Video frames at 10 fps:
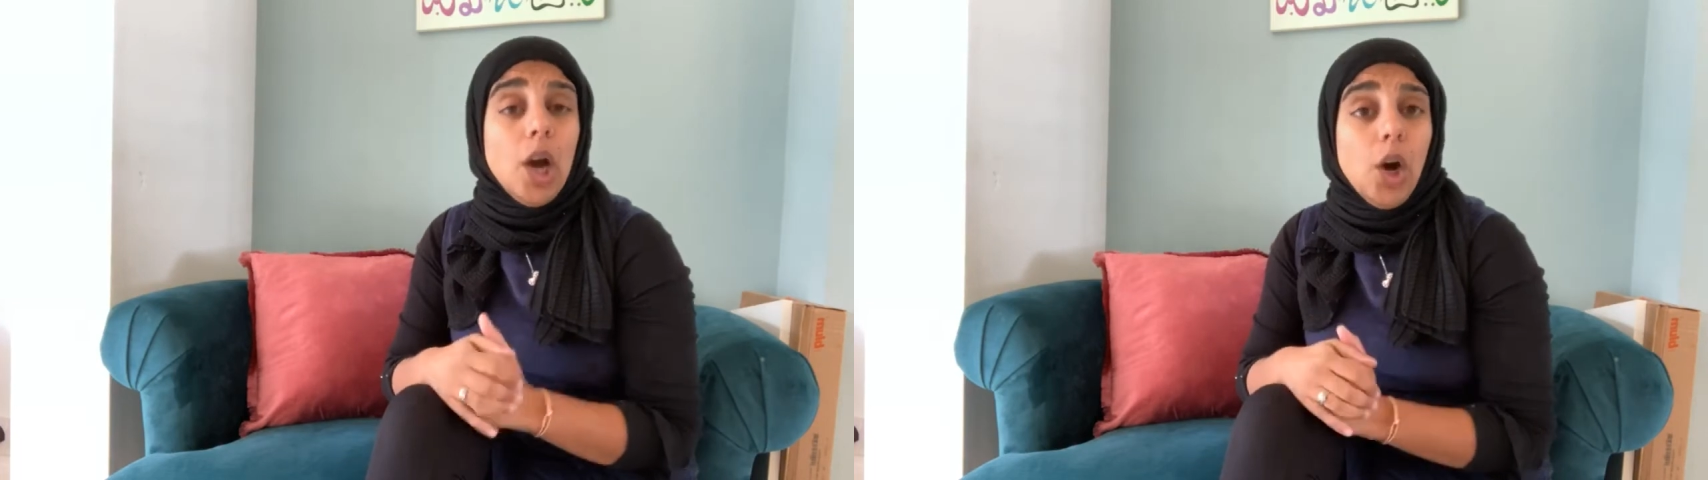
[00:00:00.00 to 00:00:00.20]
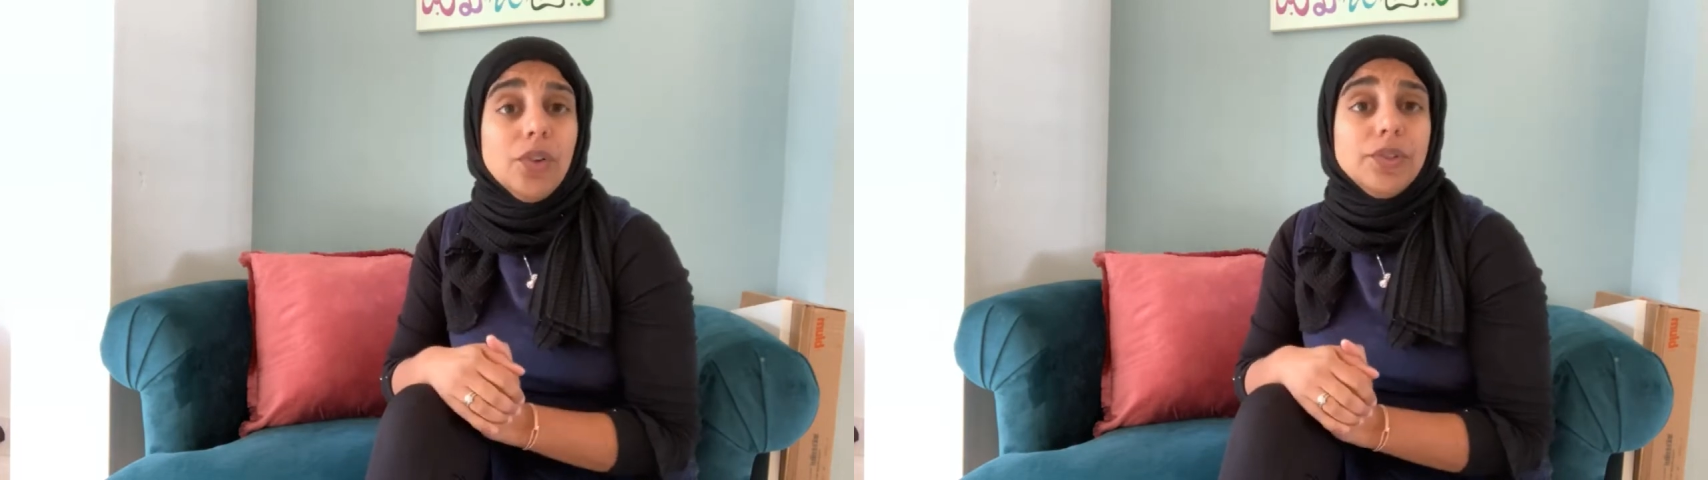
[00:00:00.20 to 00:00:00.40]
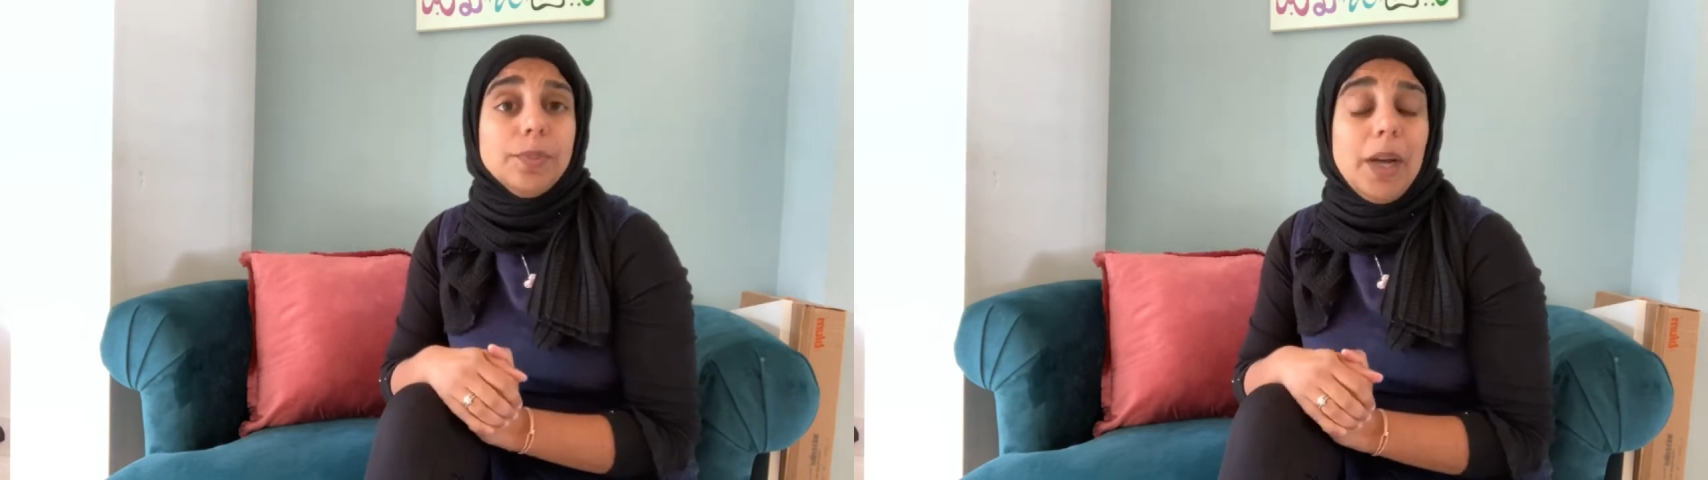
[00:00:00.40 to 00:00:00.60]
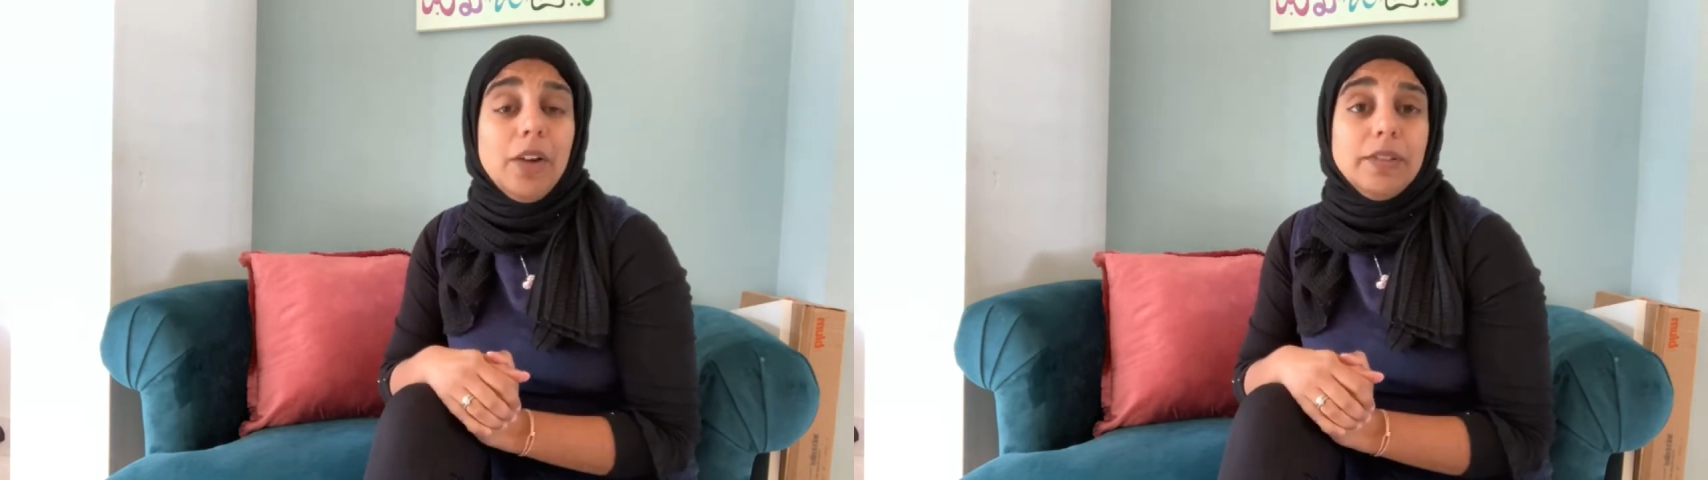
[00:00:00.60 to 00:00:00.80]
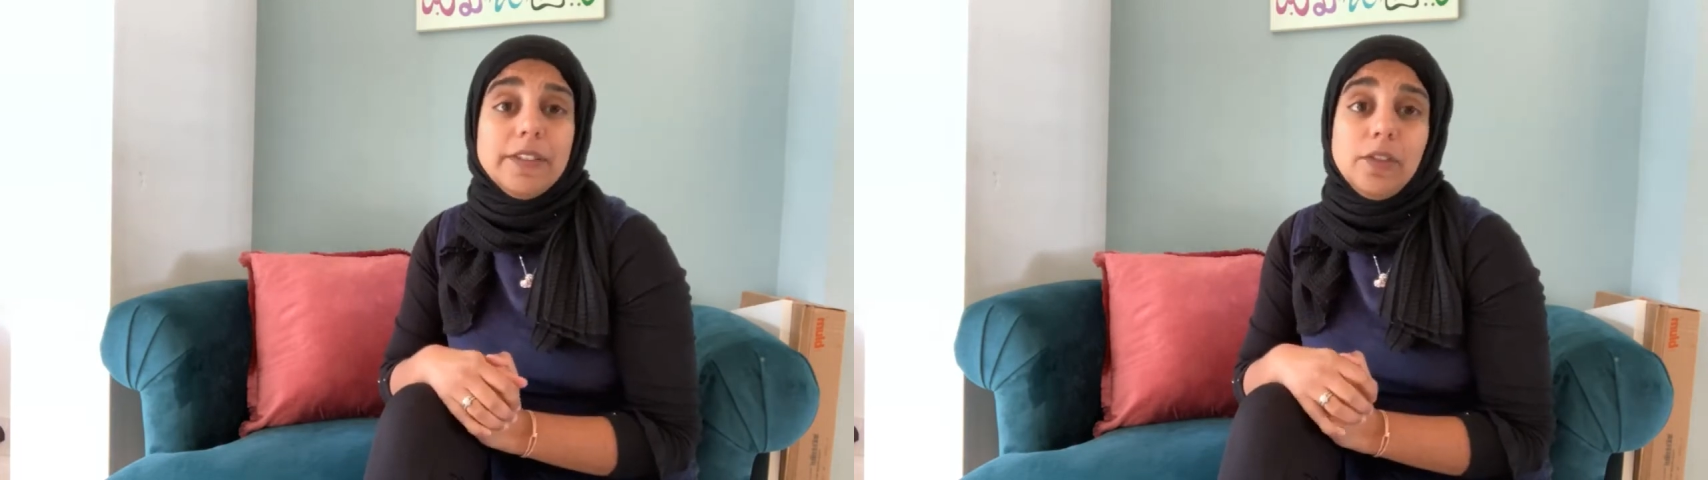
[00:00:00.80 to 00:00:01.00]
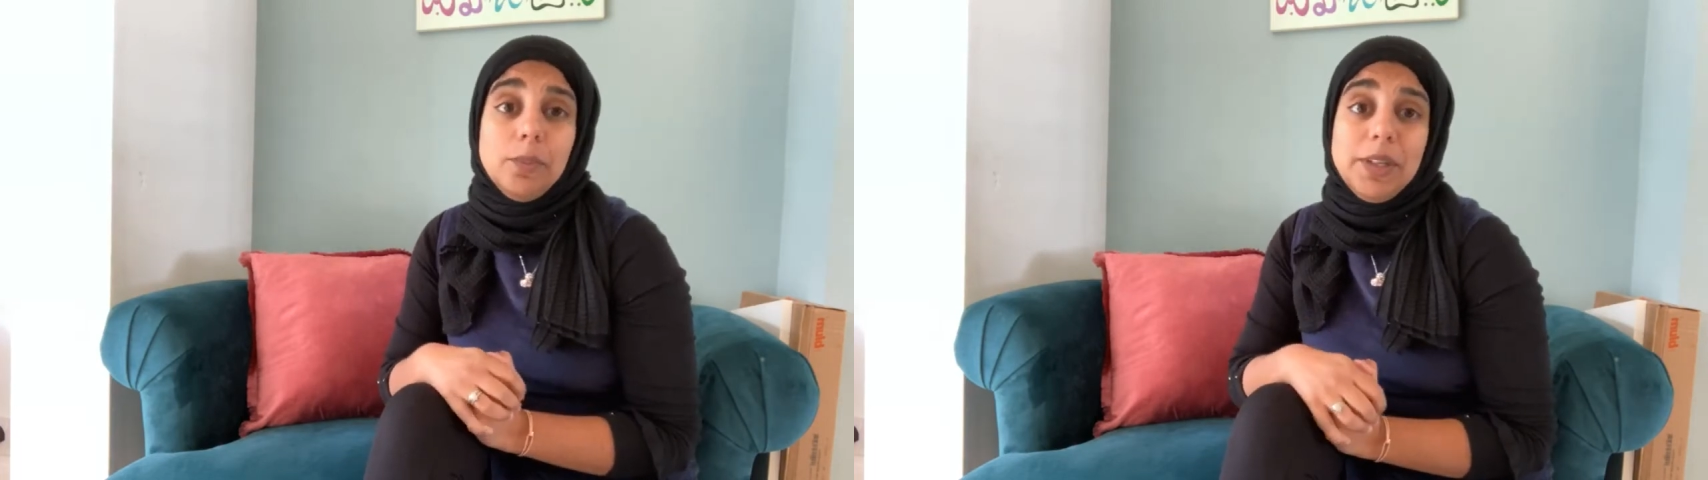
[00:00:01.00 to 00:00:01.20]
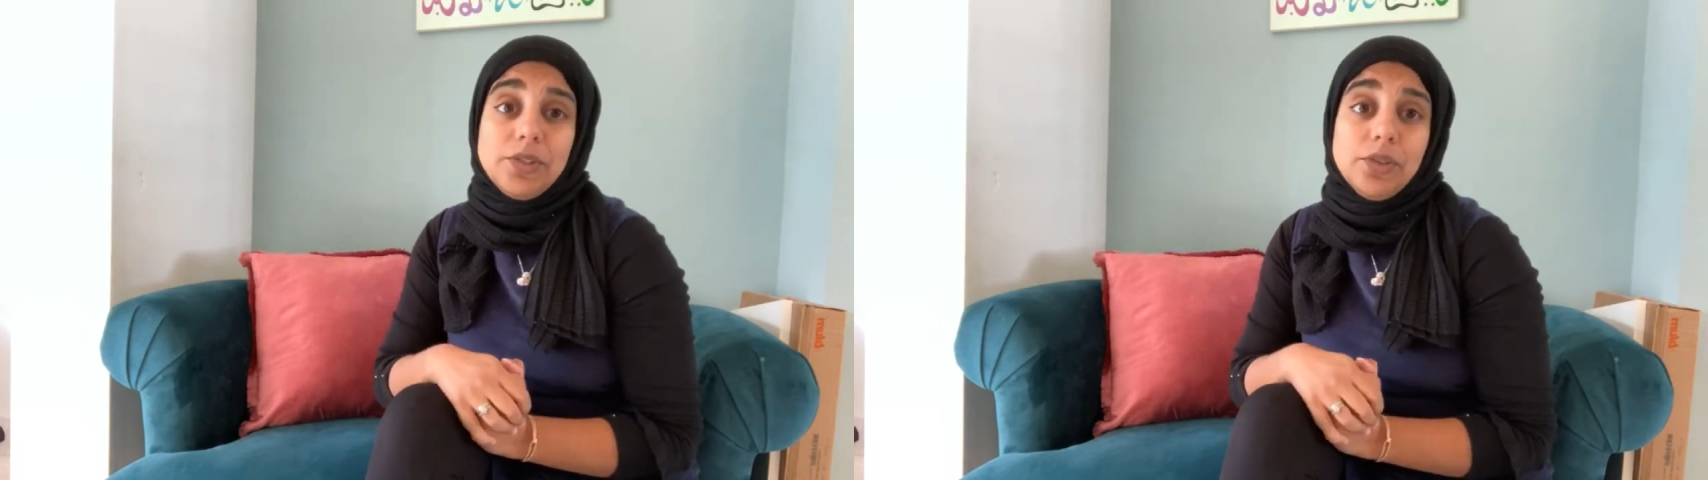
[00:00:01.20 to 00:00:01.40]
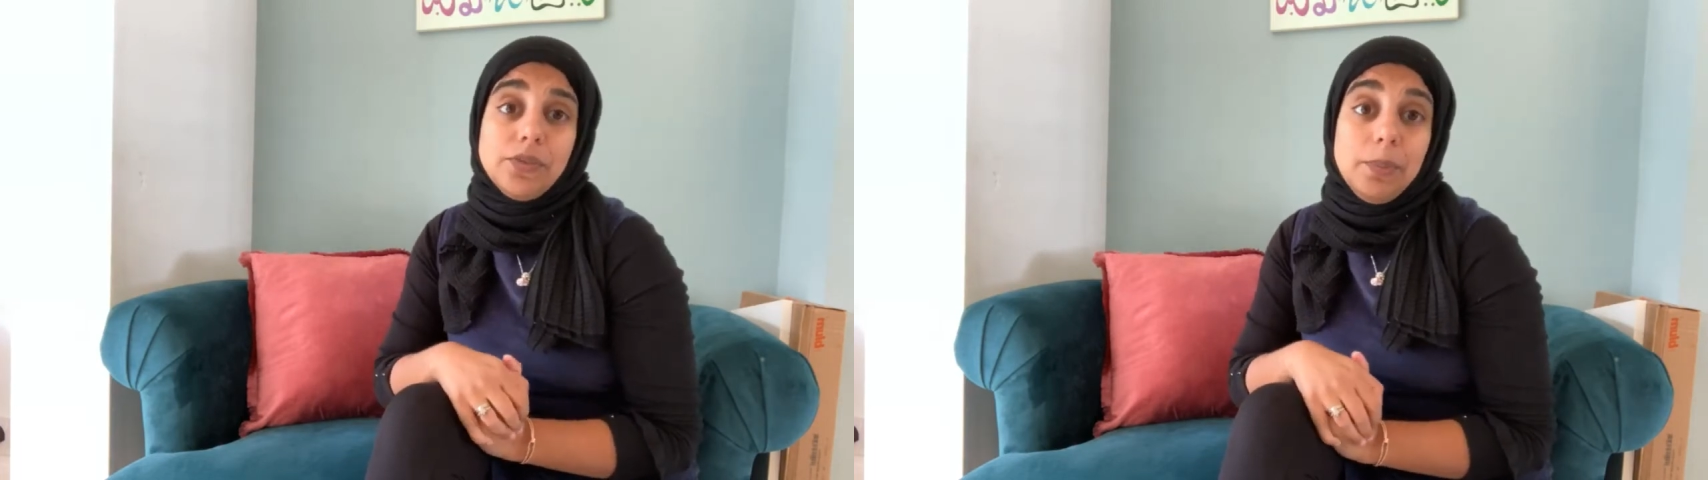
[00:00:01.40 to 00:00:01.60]
of your pelvic floor
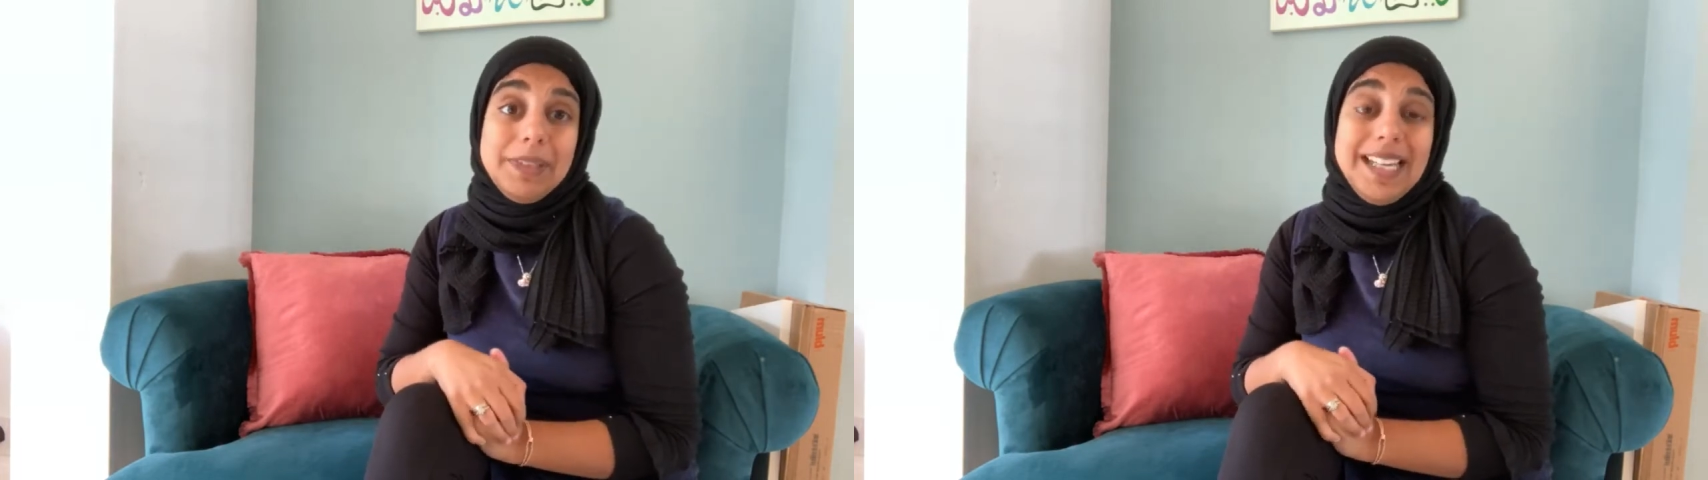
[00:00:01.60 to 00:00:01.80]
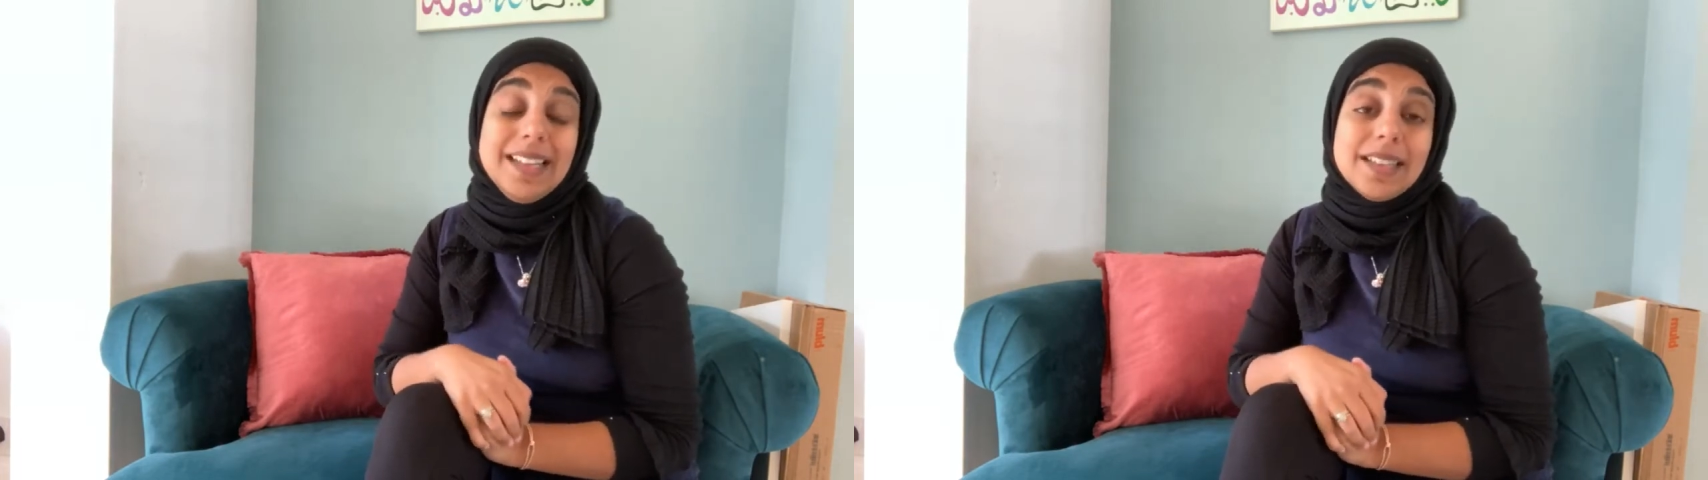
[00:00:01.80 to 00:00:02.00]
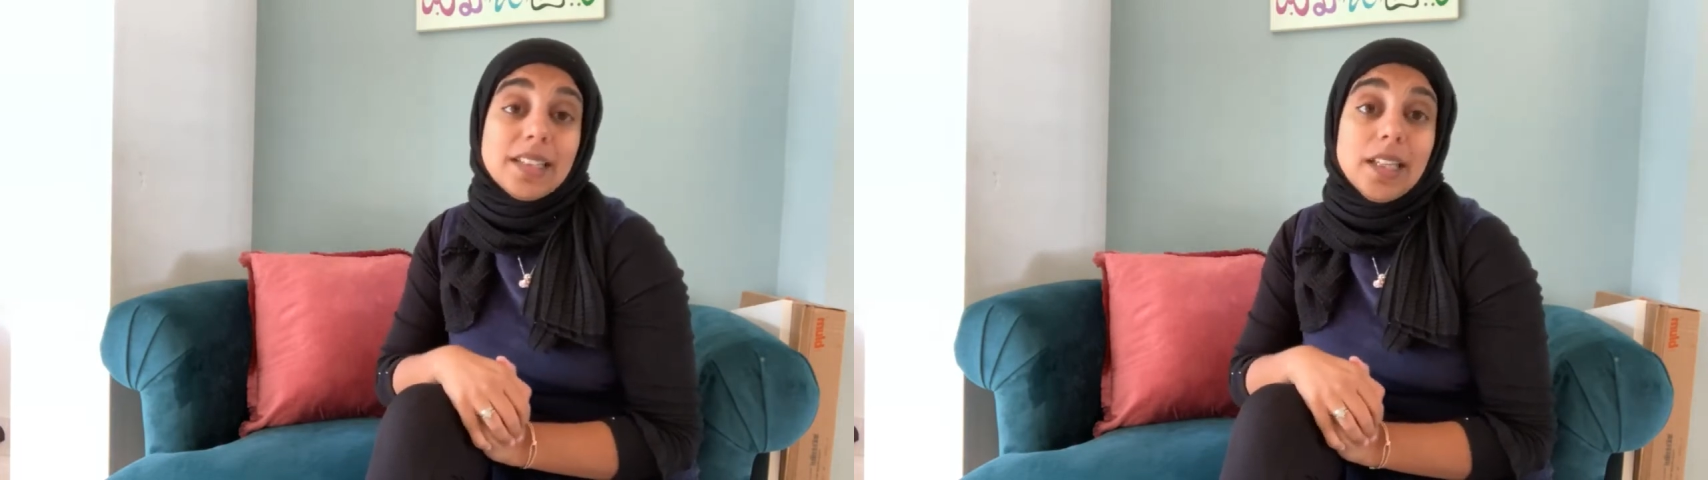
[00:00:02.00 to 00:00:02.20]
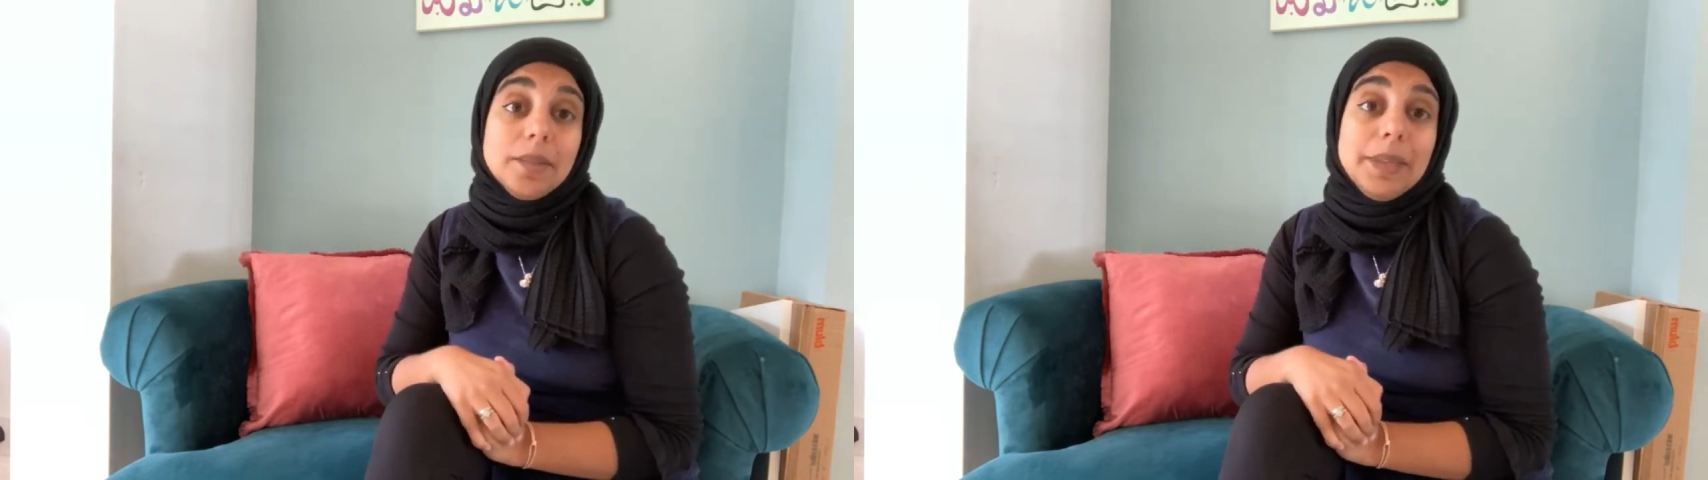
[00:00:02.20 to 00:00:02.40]
muscles from the inside,